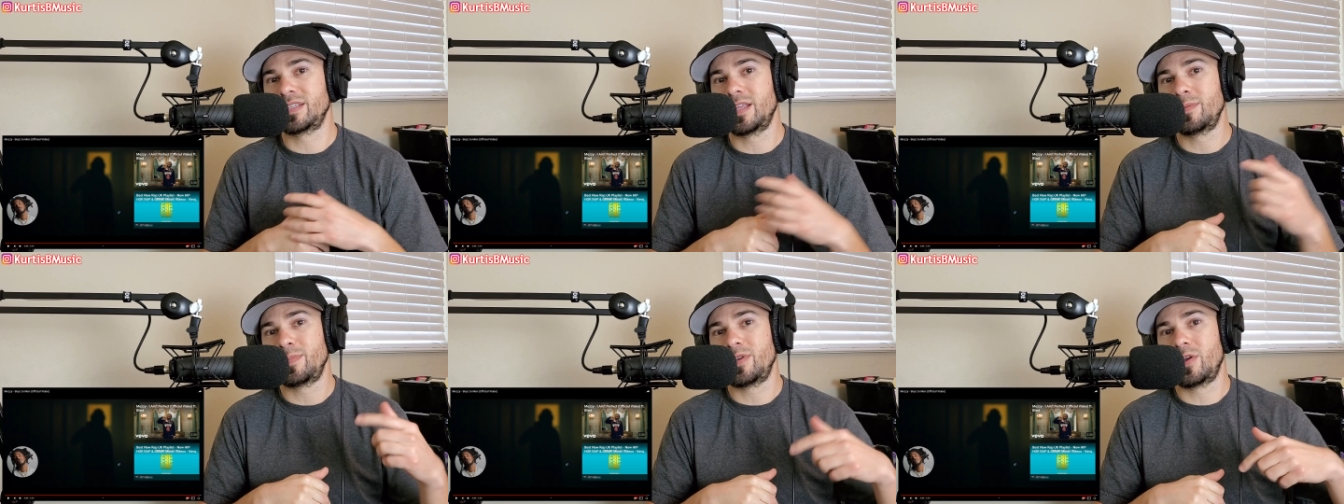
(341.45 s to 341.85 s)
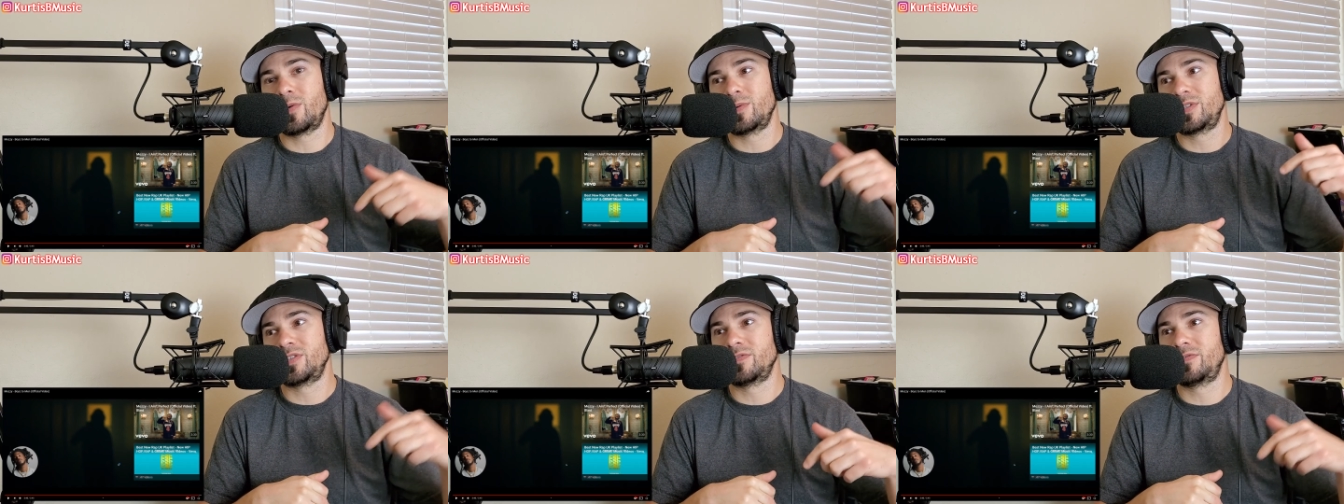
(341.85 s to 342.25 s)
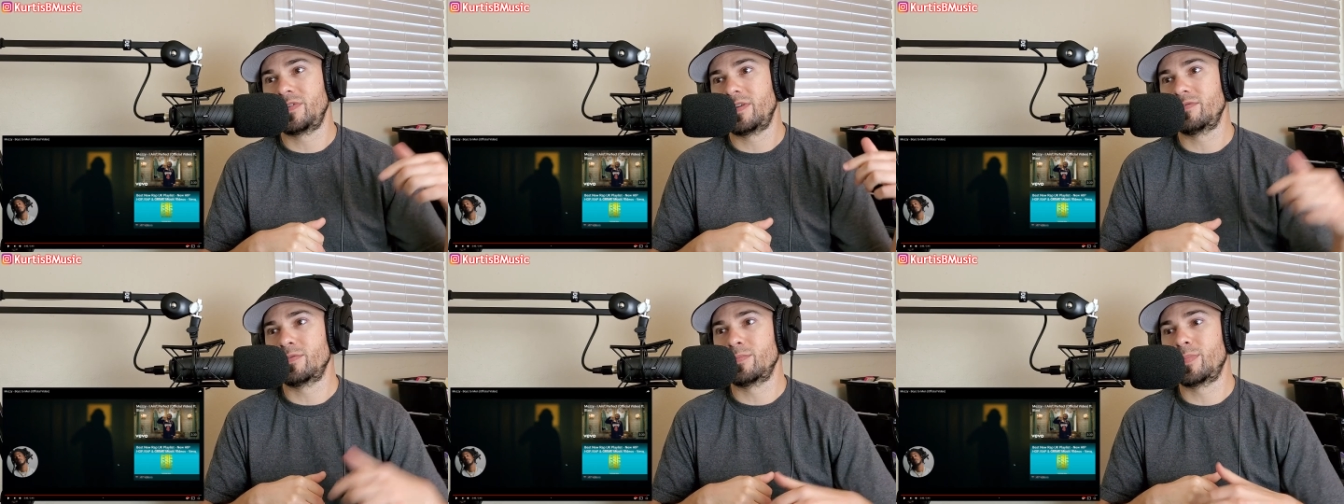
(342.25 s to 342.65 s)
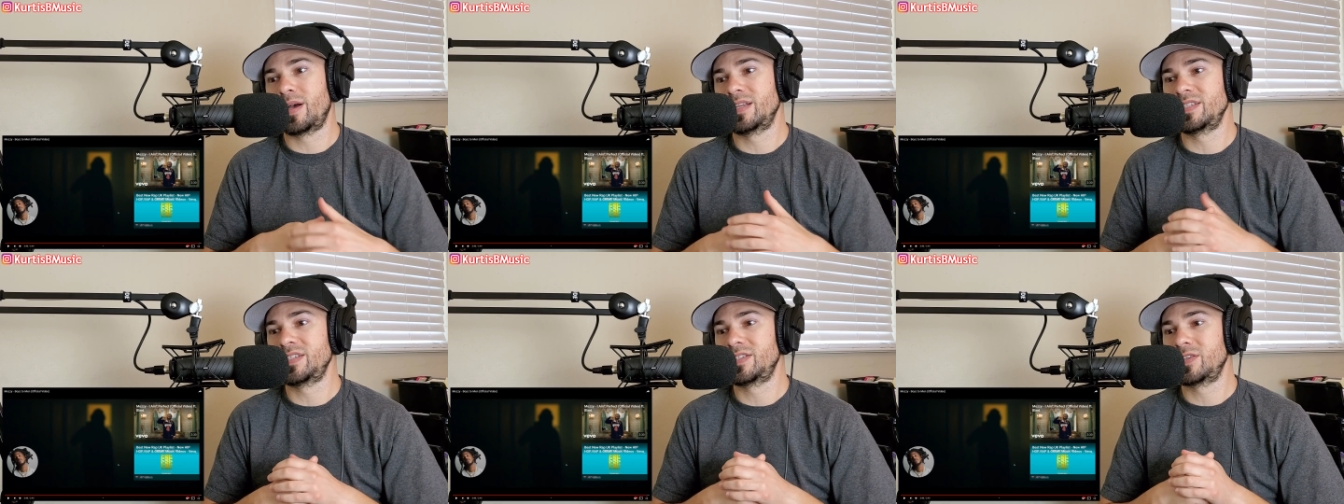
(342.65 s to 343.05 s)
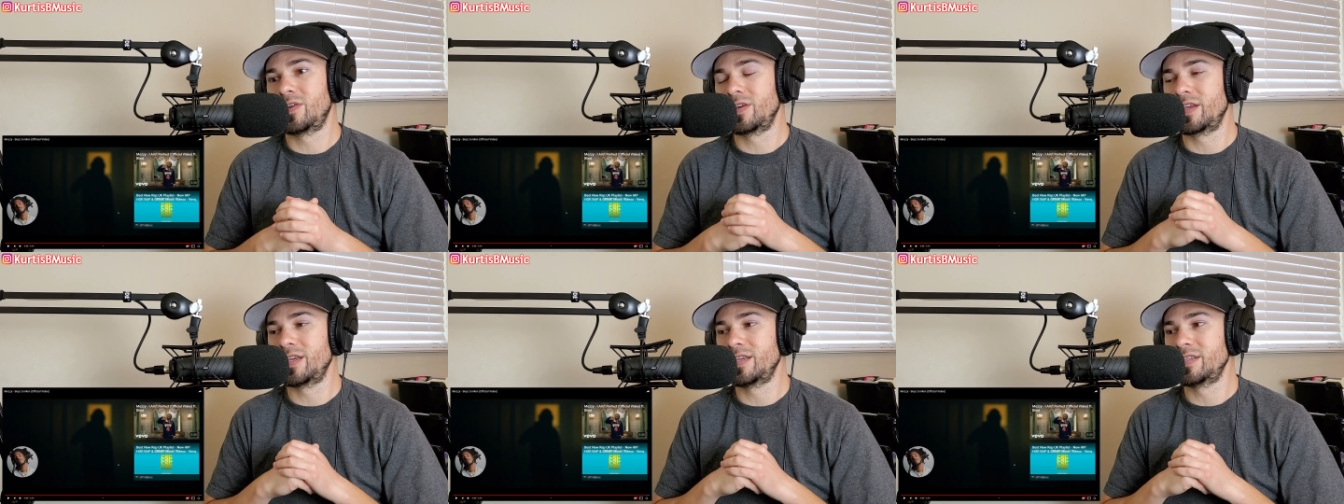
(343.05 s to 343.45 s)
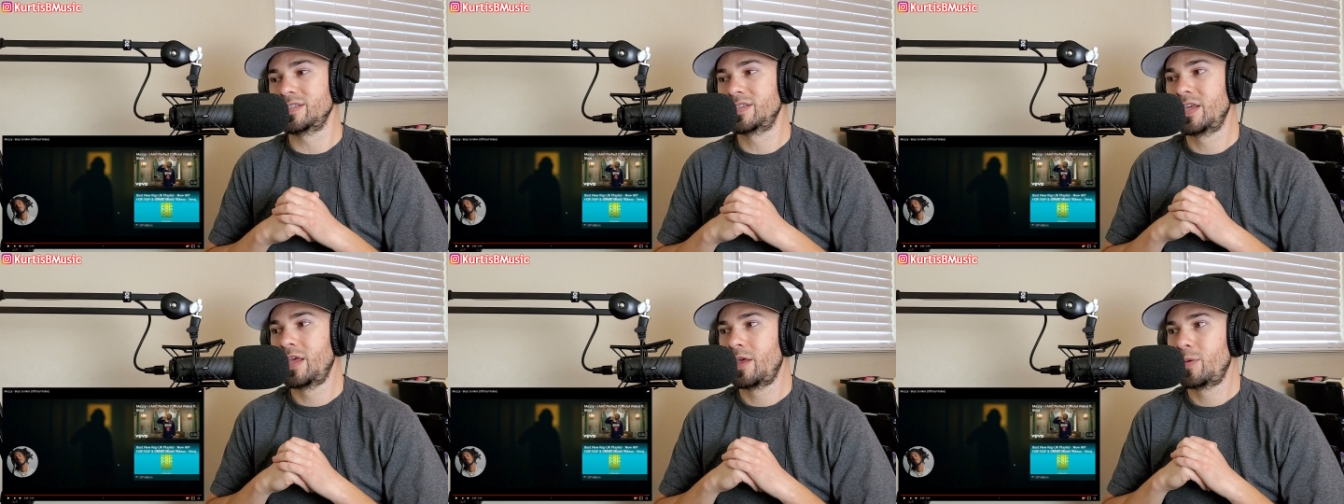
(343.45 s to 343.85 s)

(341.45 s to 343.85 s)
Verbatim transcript: Let me know what your favorite Mozzy song is,